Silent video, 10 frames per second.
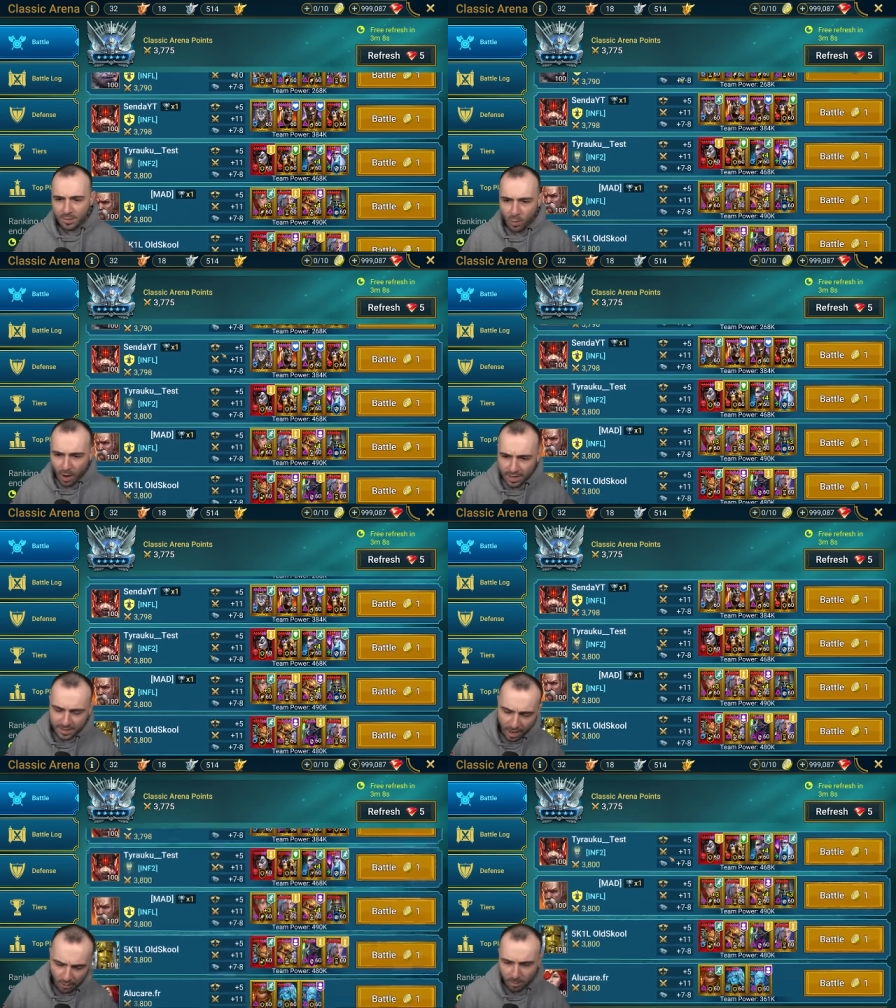We want to
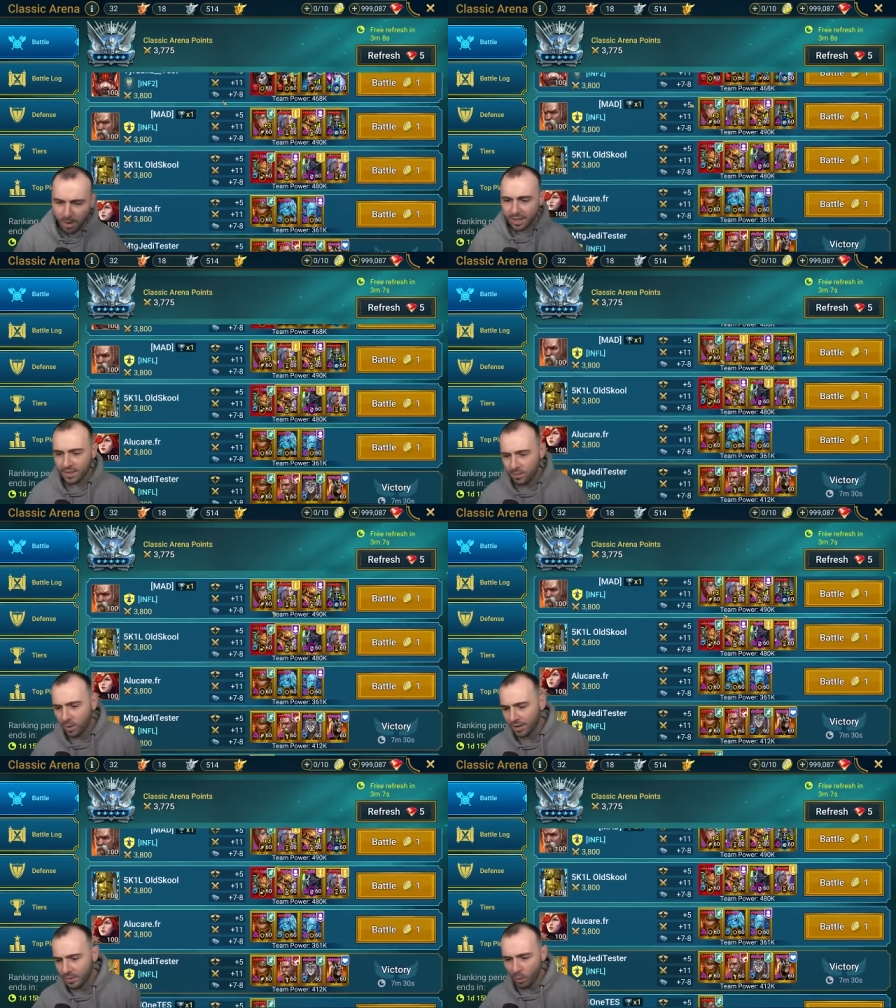see how the passive
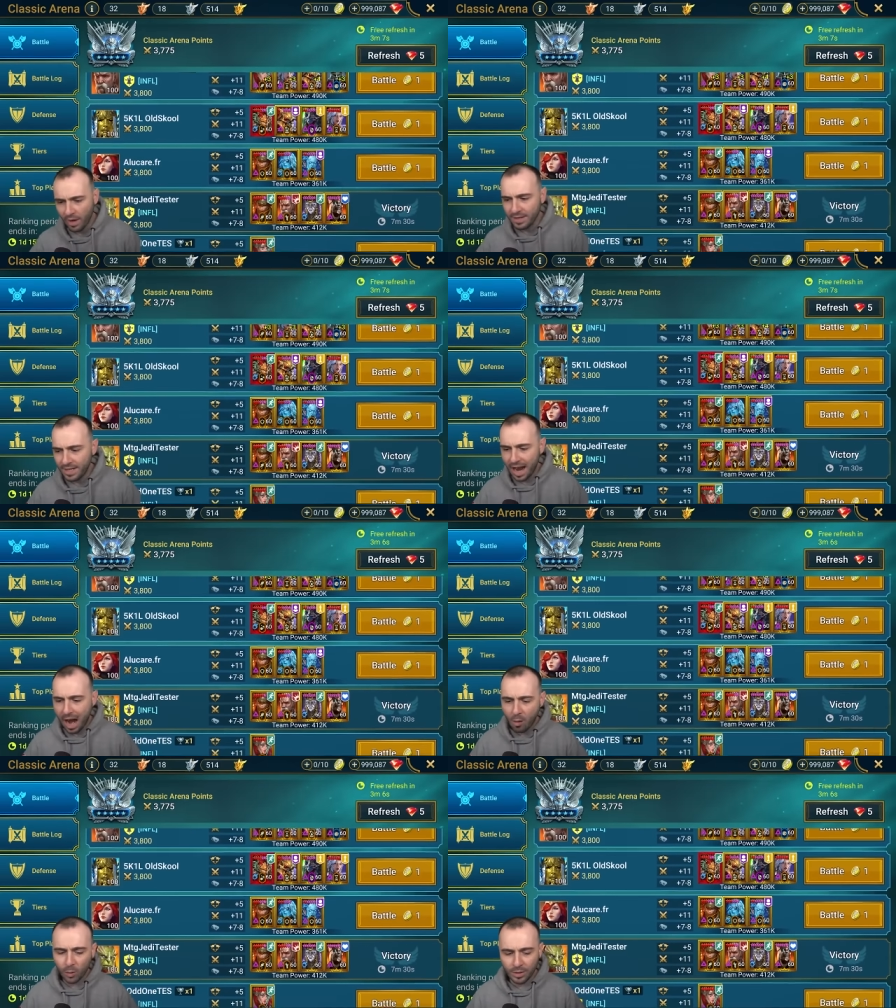works. We want to see
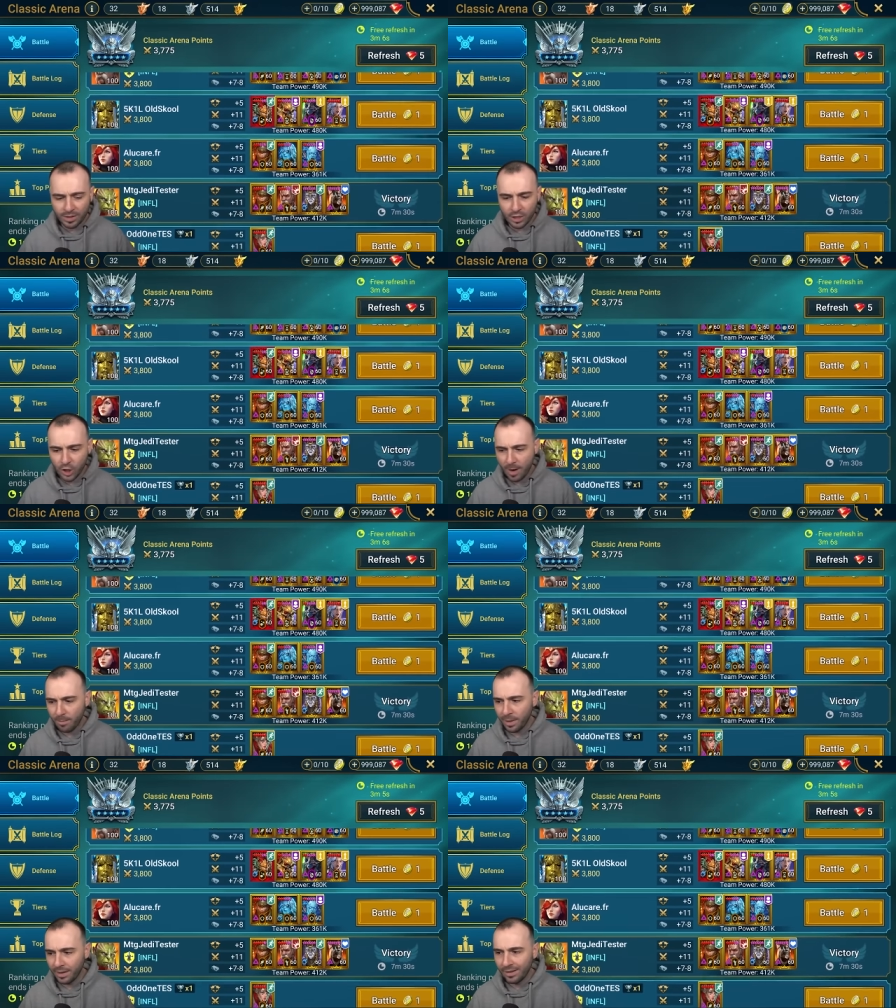how good is the
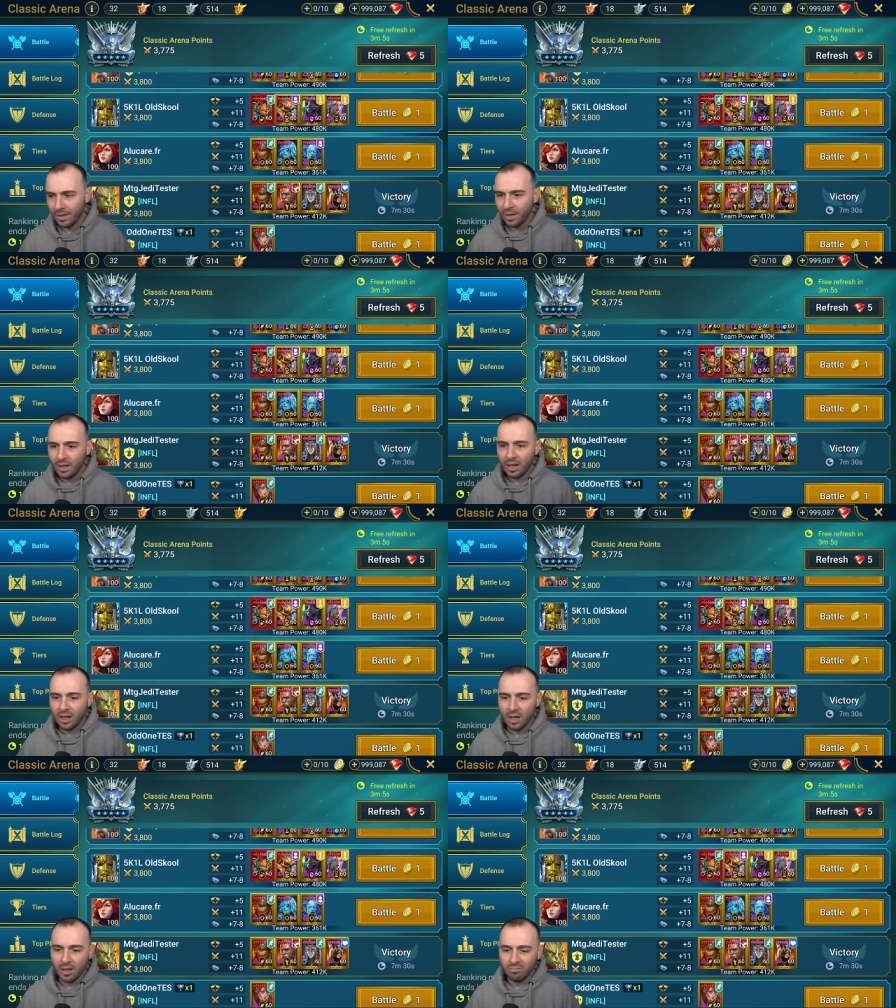champion
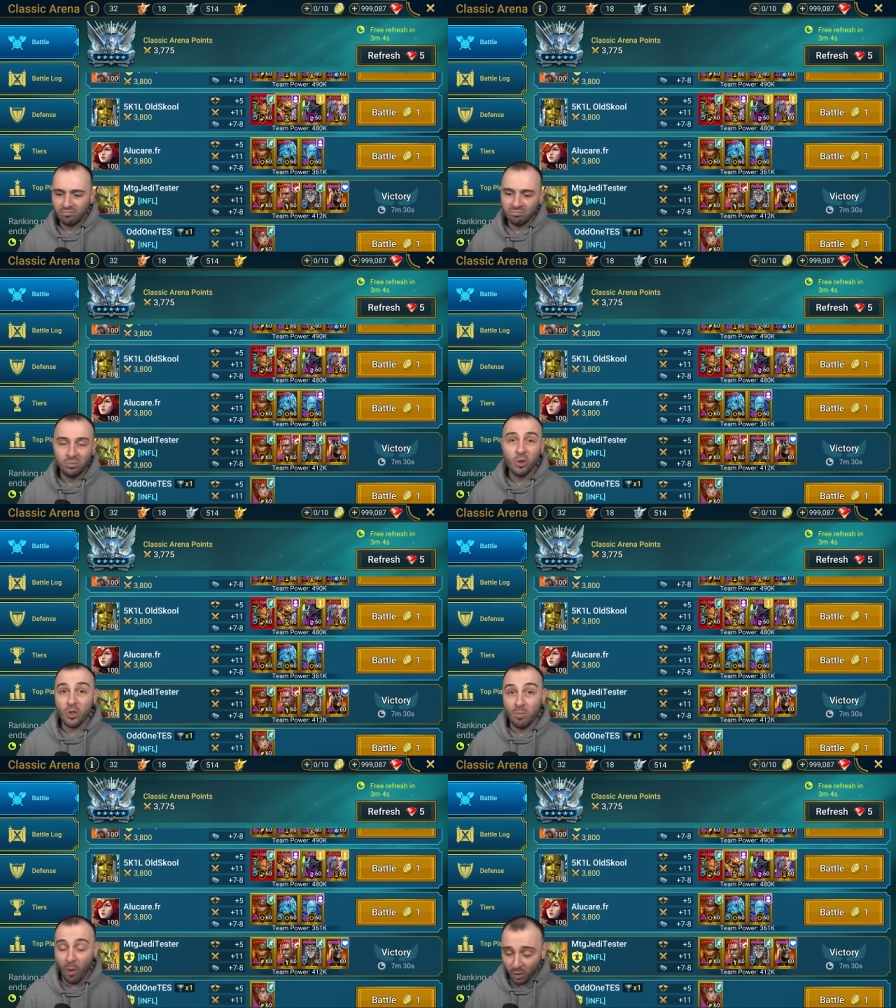uh, to
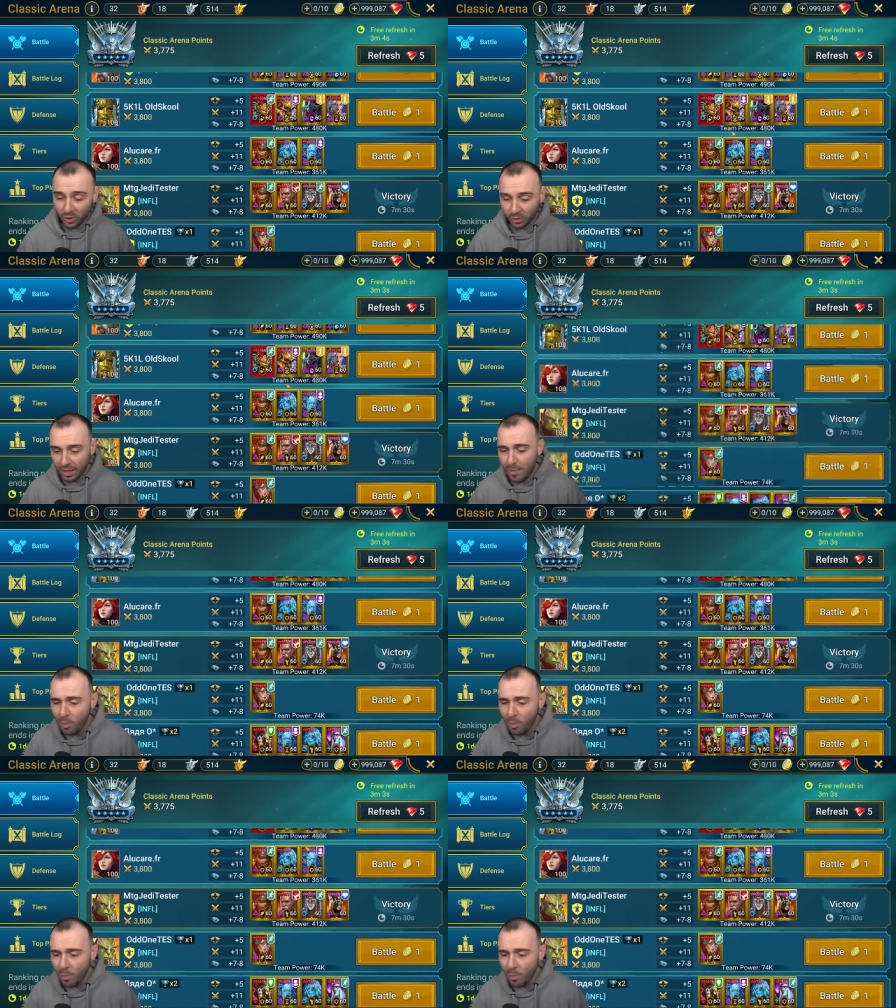support your team.